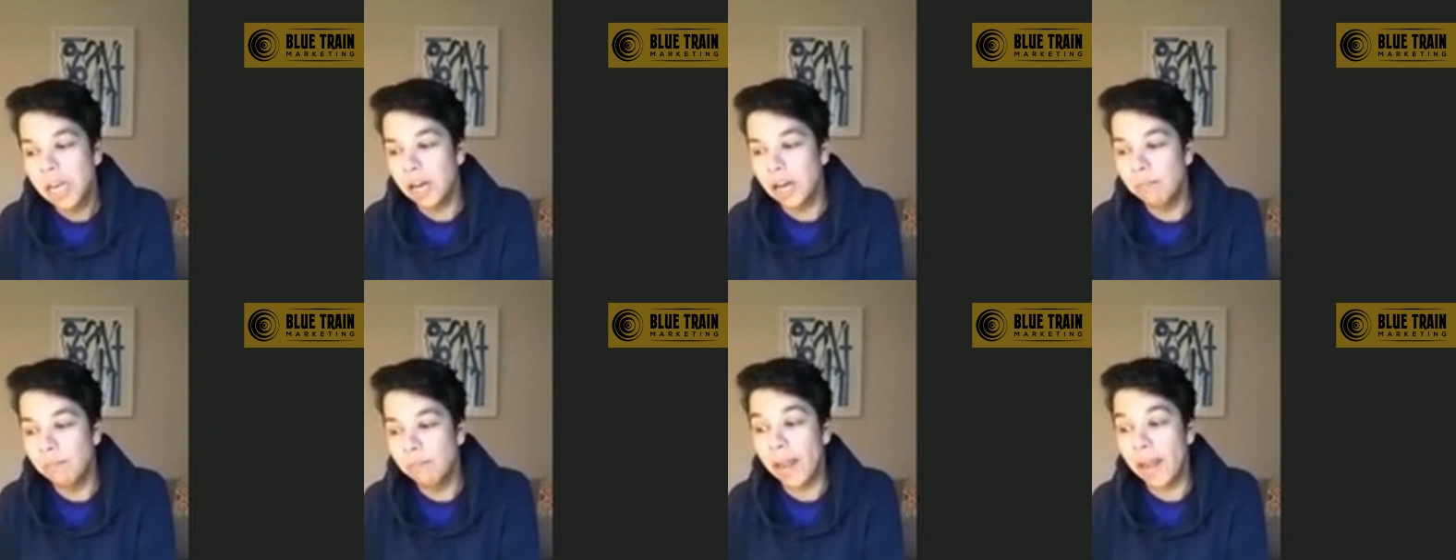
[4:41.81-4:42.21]

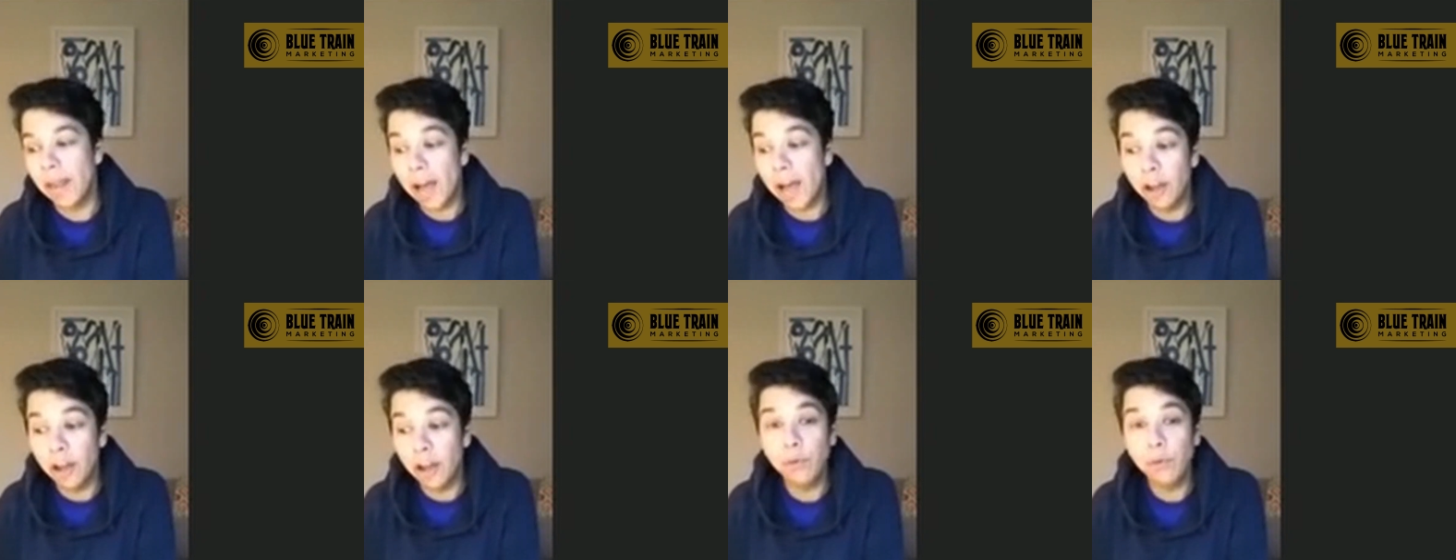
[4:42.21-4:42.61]
And
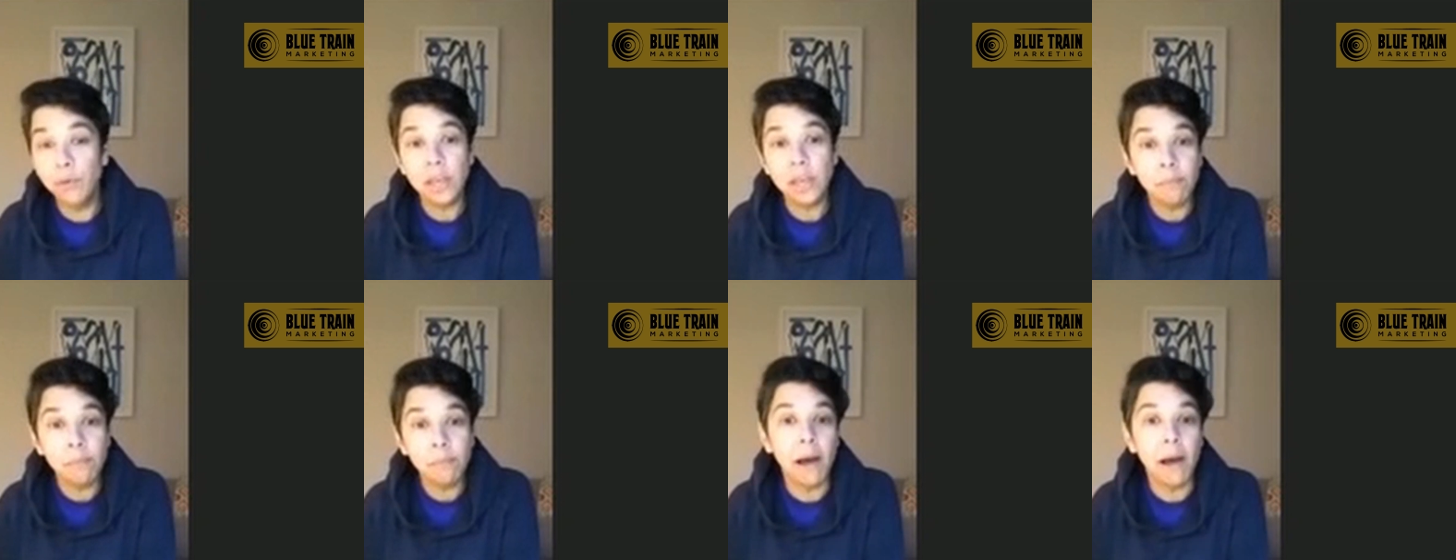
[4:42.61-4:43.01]
how do
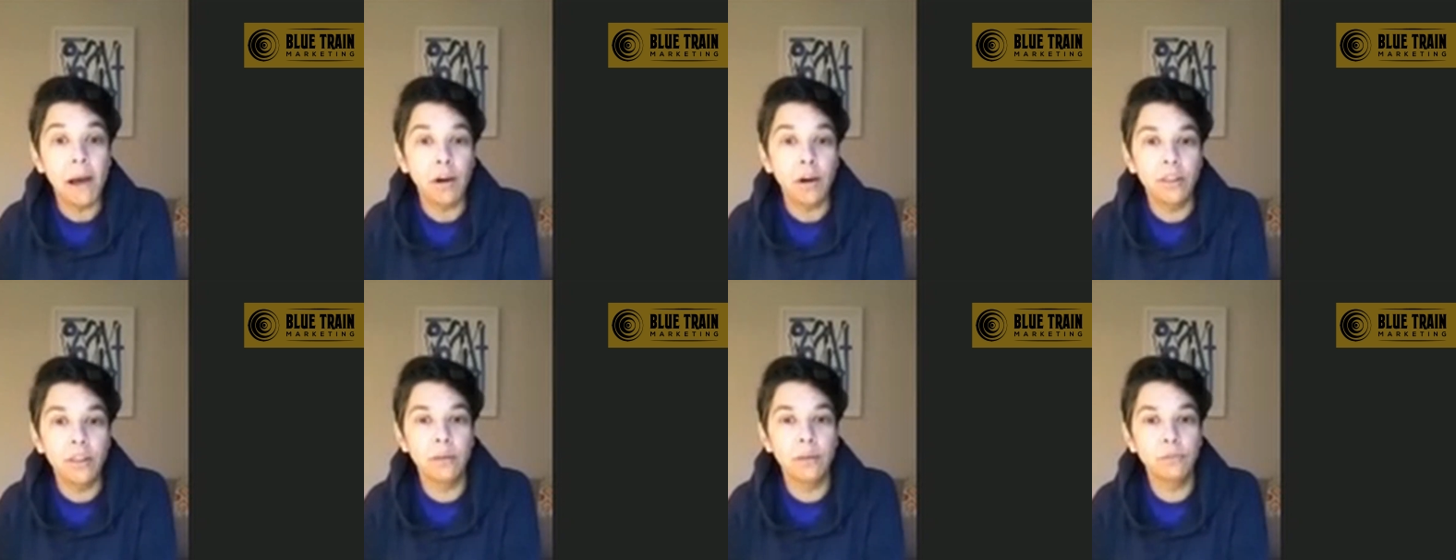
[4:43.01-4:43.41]
we
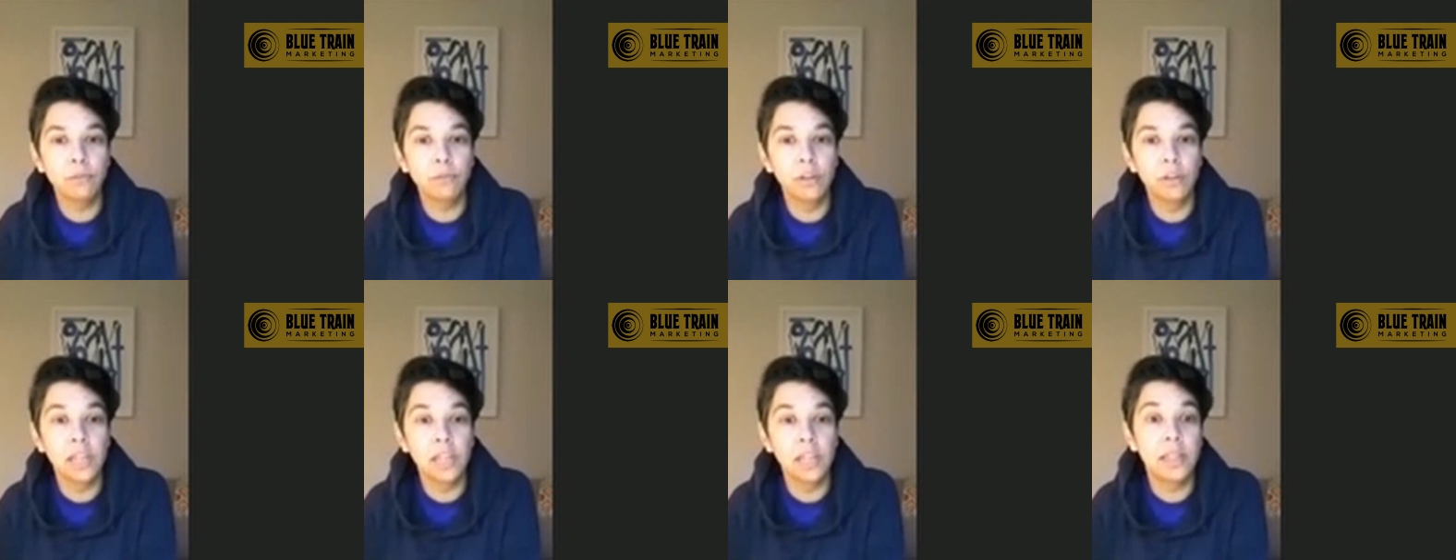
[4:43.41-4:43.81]
empower them
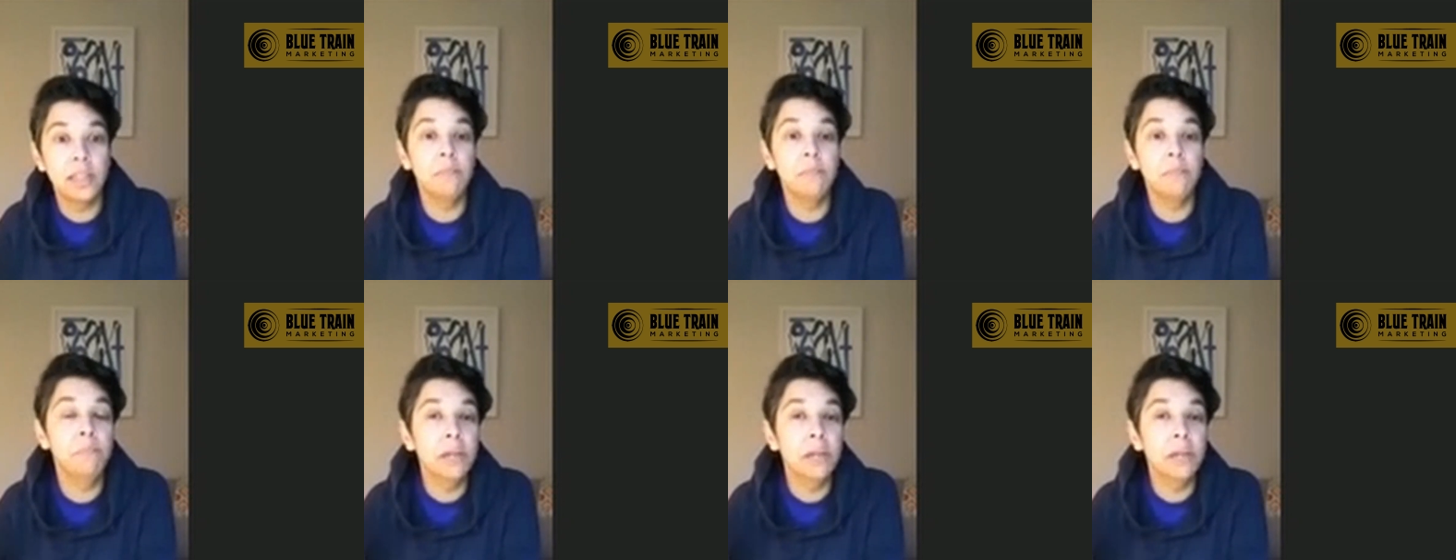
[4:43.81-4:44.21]
so that
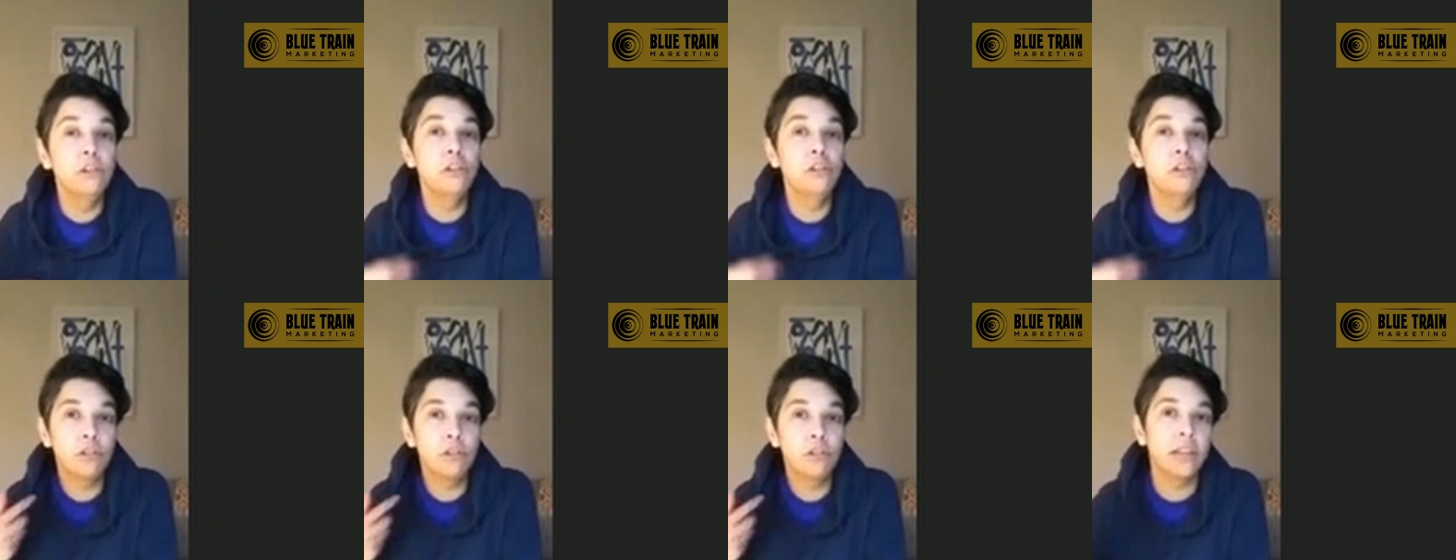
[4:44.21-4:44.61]
they
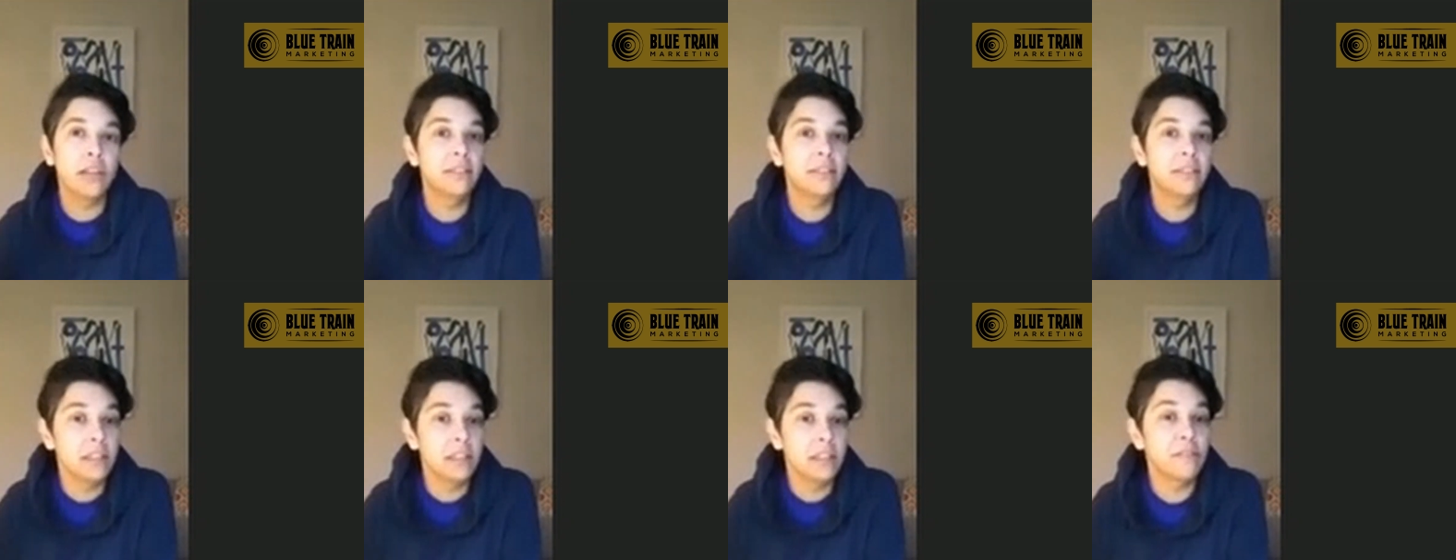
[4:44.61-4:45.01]
build trust
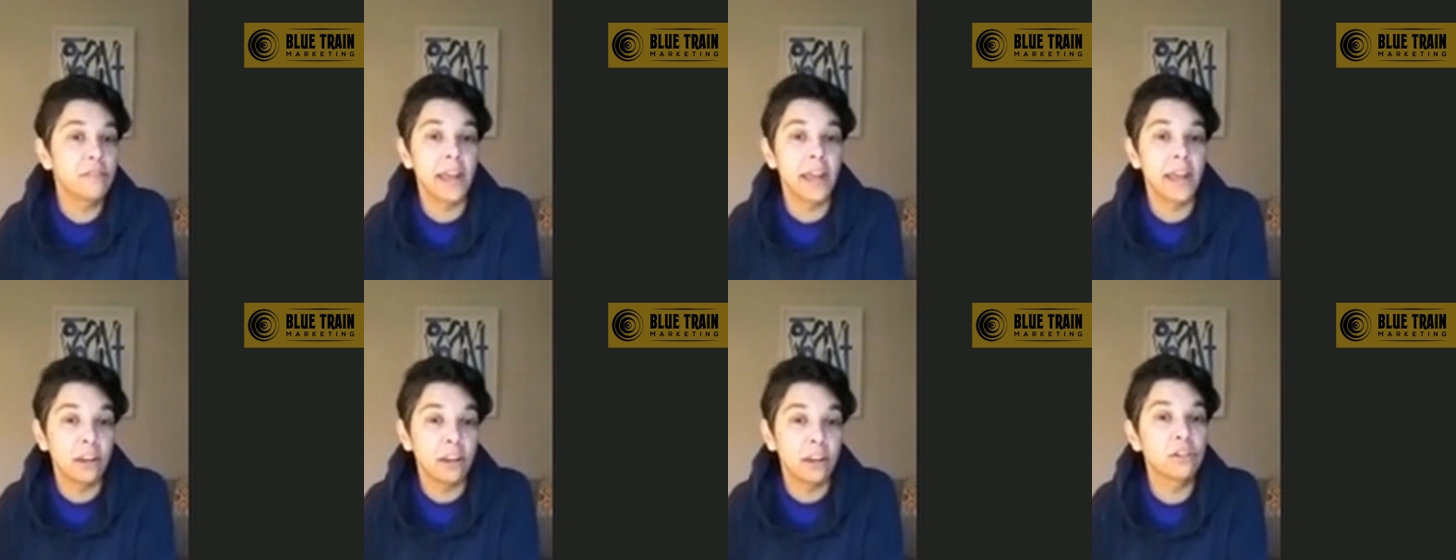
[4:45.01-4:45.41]
in the
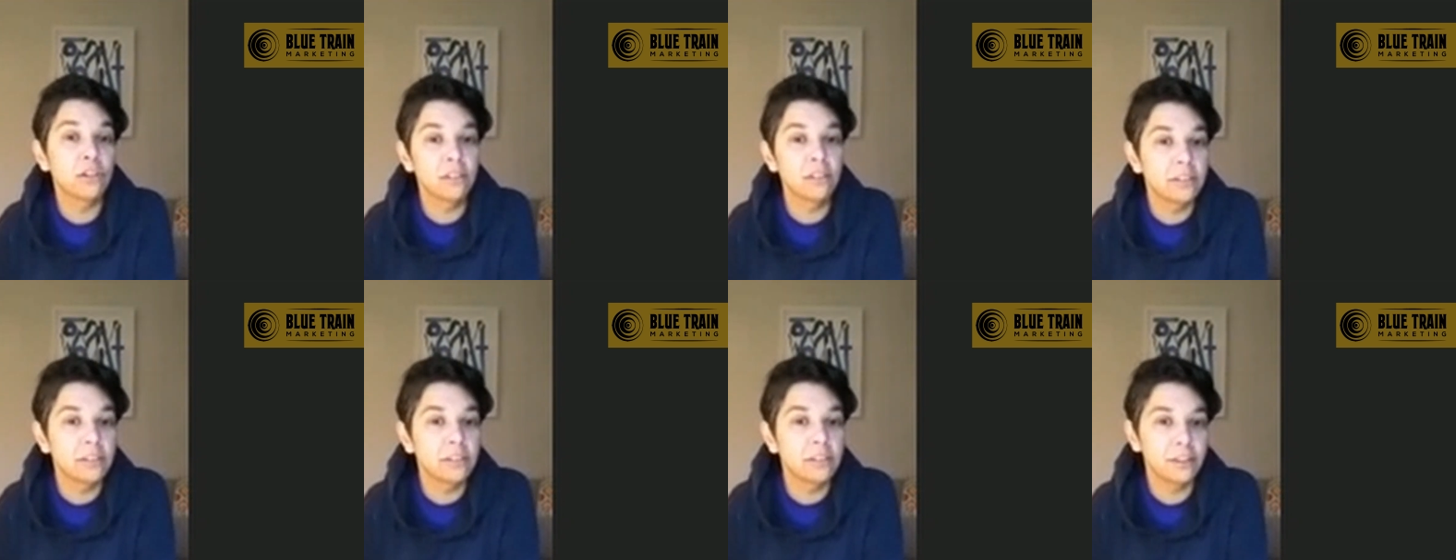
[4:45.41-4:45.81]
financial
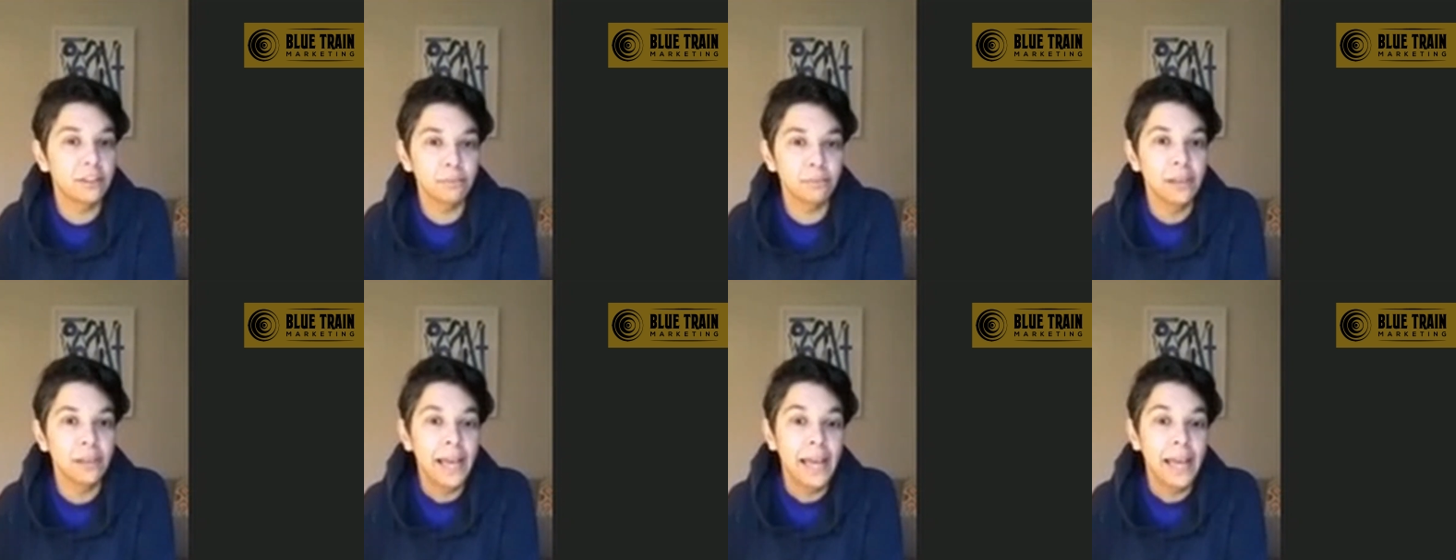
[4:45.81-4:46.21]
system?